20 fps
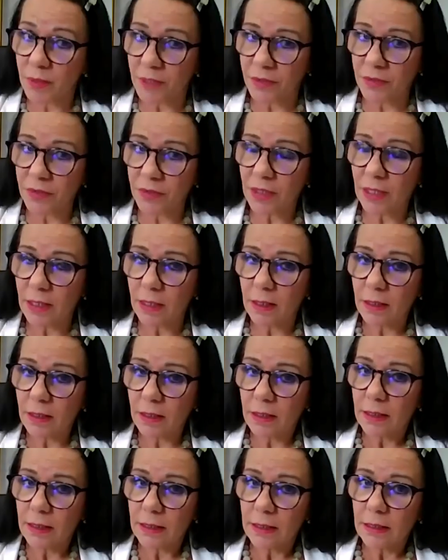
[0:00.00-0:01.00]
with
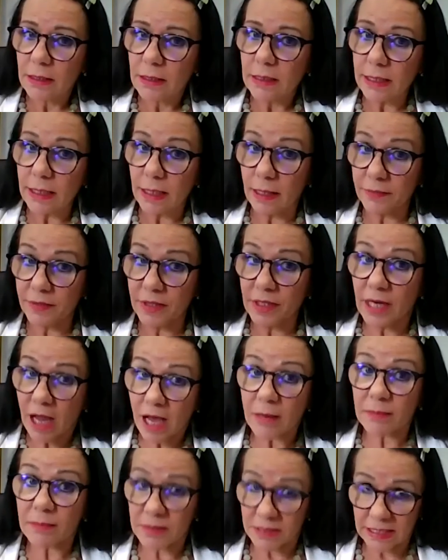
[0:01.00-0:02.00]
that
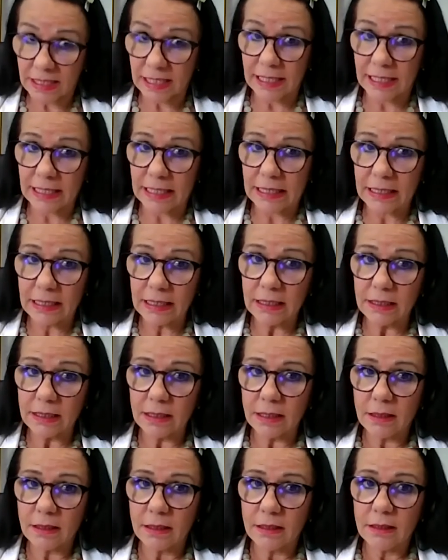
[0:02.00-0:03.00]
I'm seeing
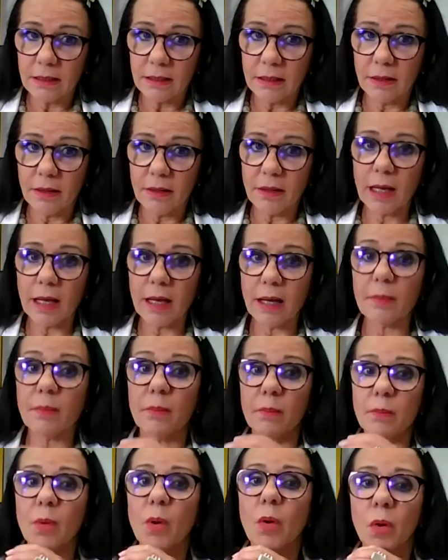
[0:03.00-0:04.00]
uh,
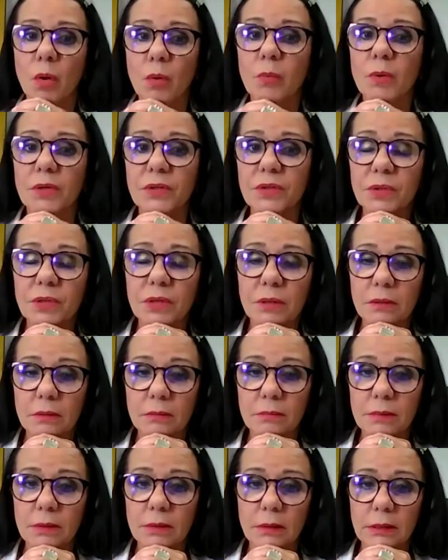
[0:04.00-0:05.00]
more with
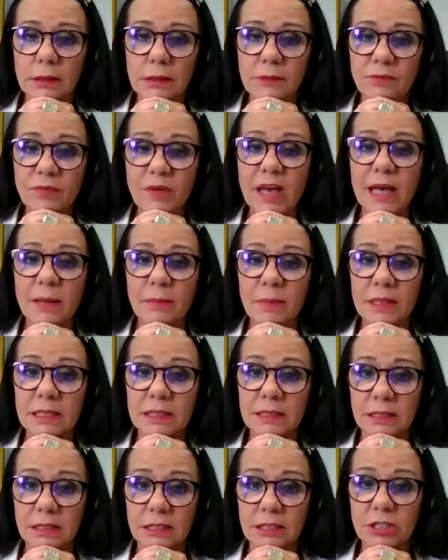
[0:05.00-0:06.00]

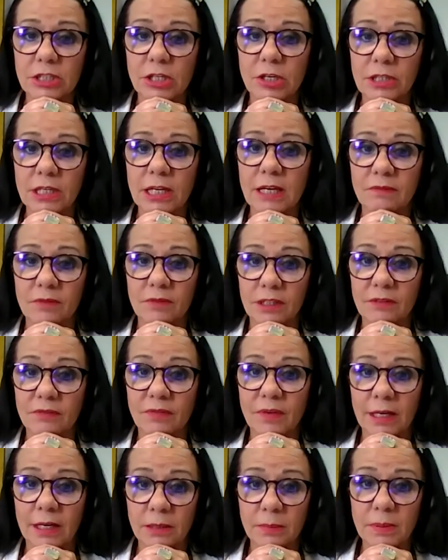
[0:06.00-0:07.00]
families that don't have the
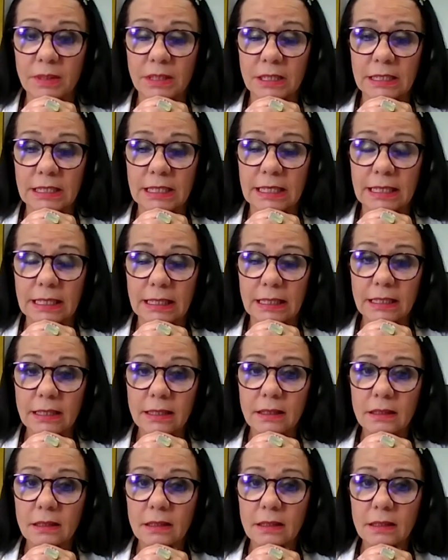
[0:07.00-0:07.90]
availability